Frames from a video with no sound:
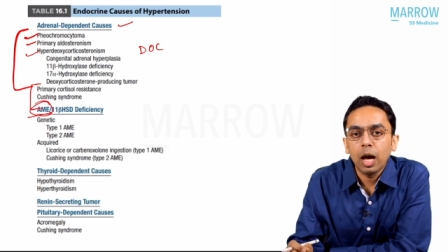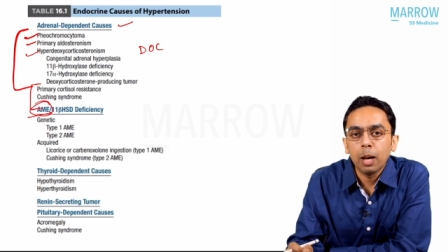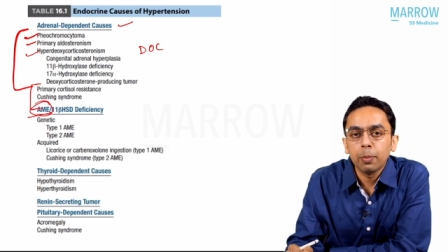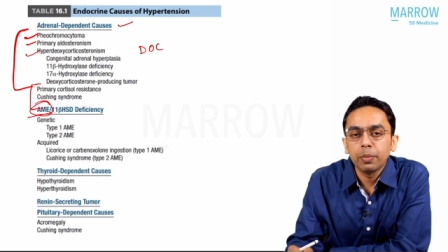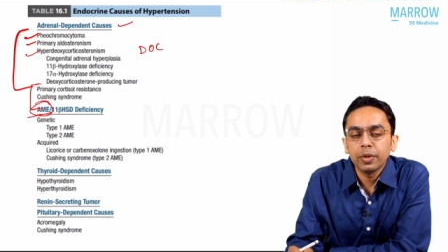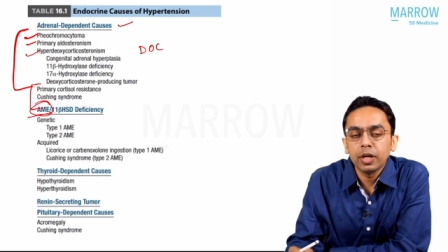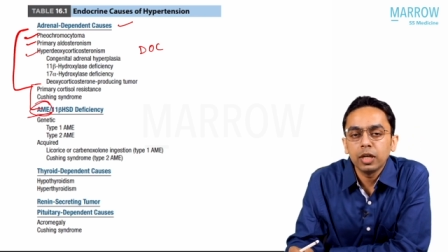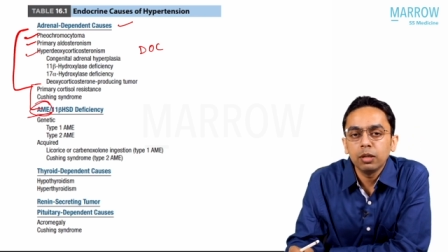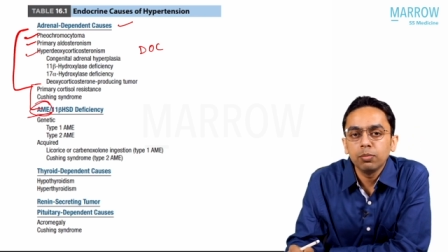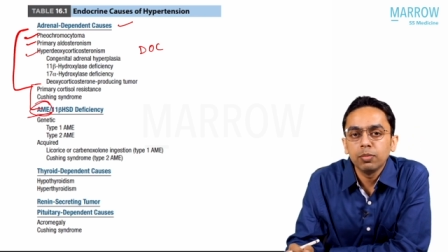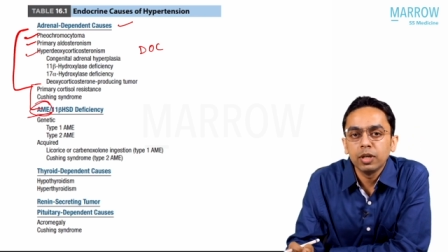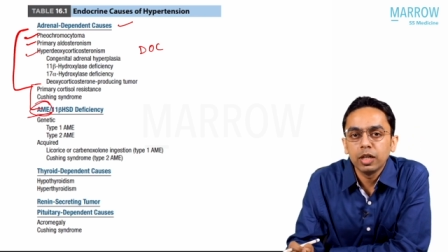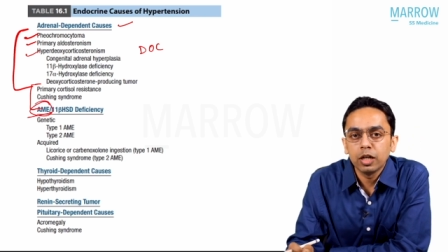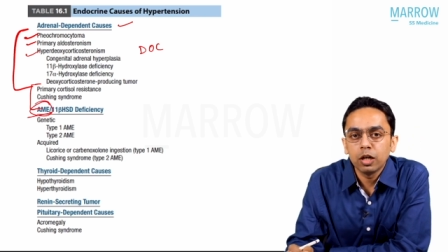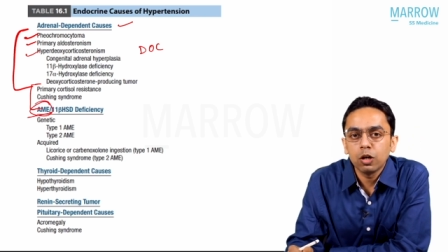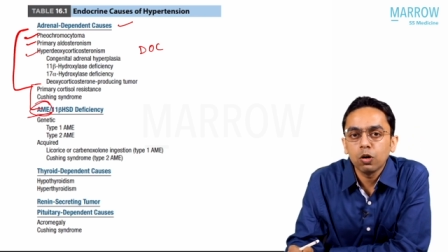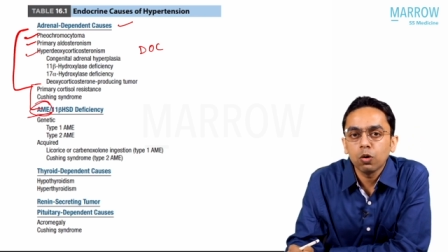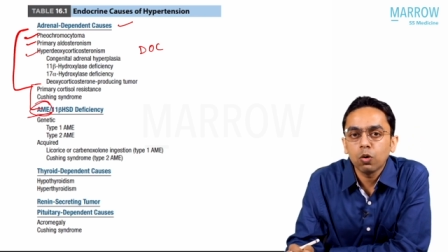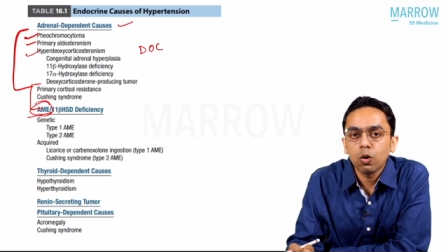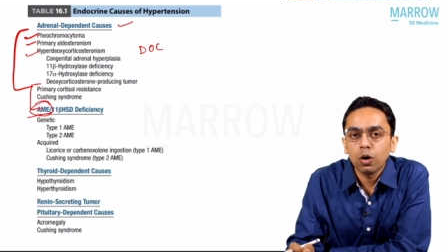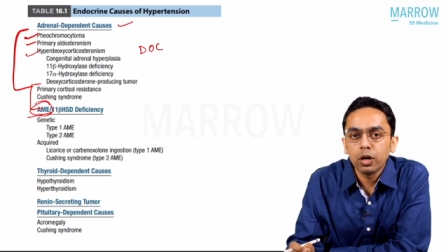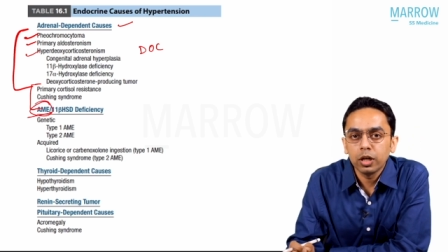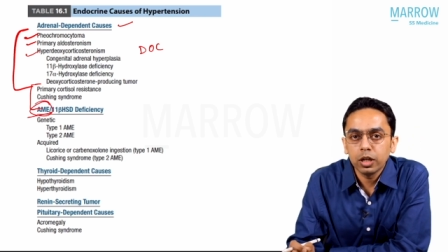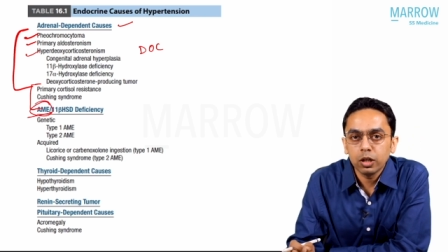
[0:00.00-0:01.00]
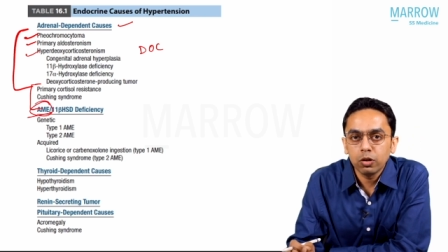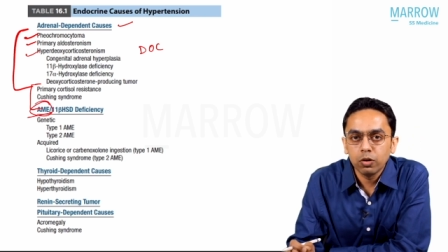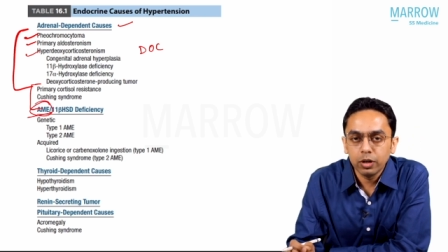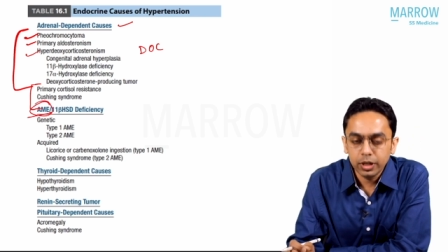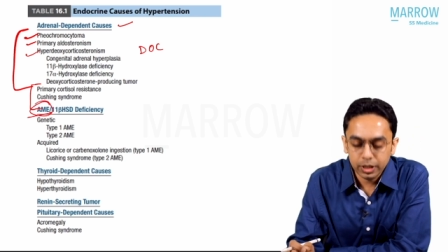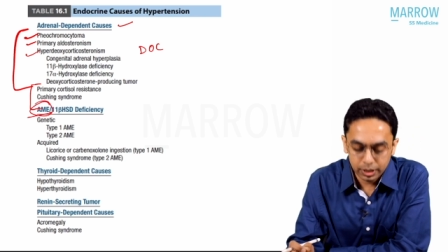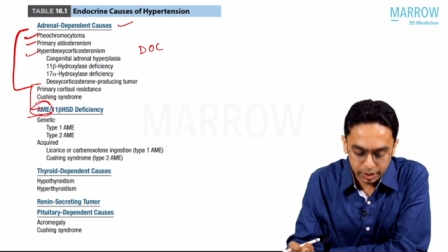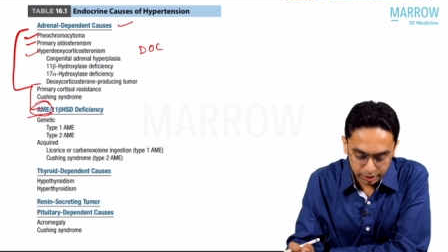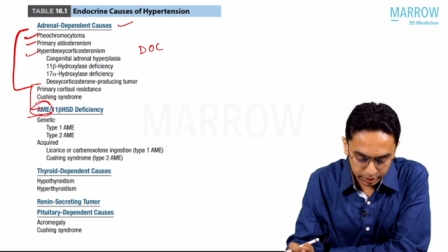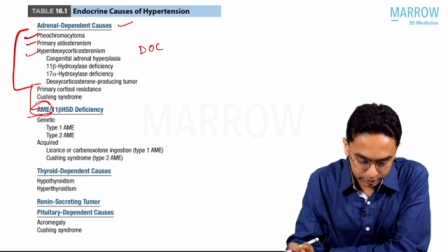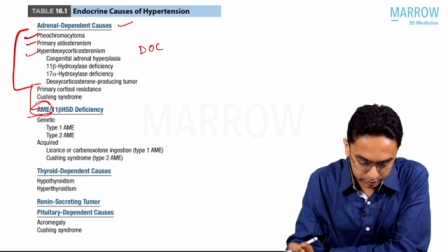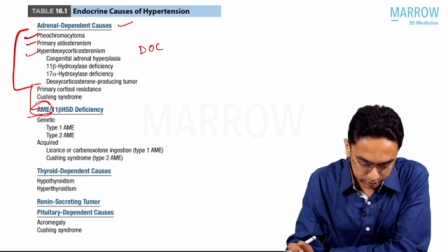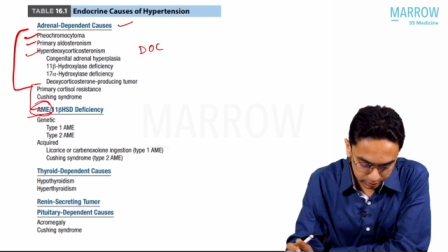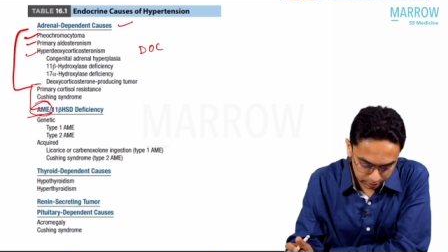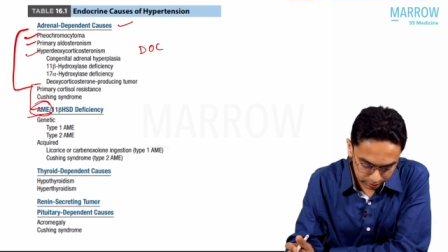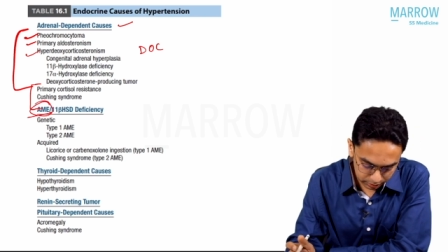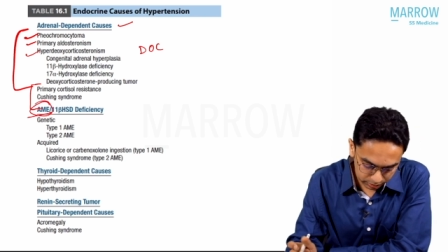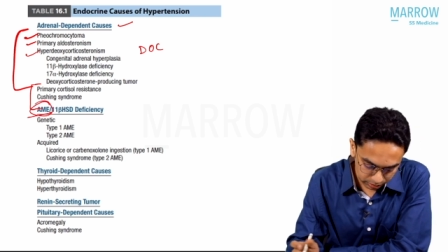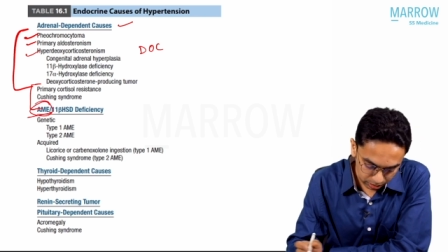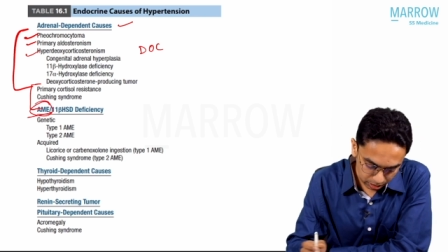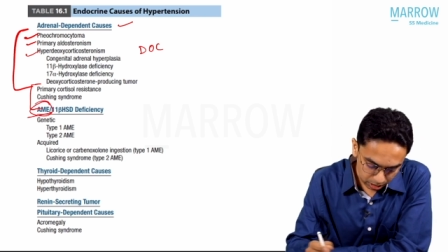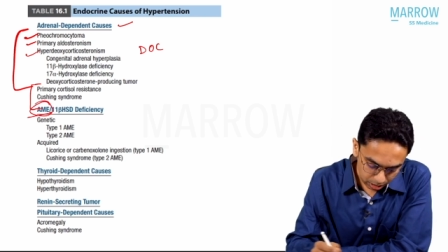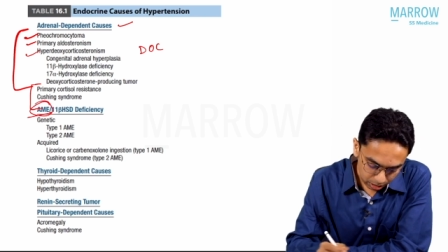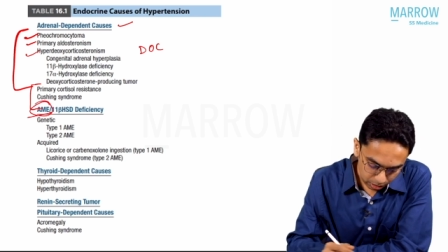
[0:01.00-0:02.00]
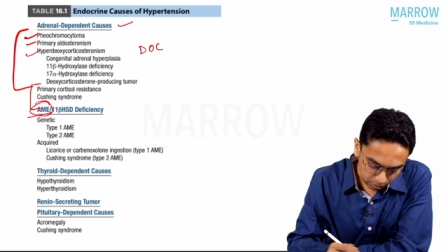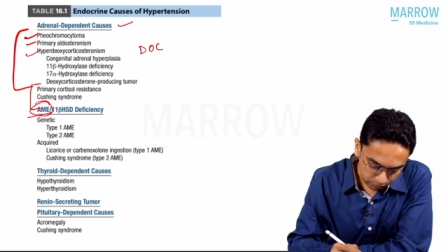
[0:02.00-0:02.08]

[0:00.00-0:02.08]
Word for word: apparent mineralocorticoid excess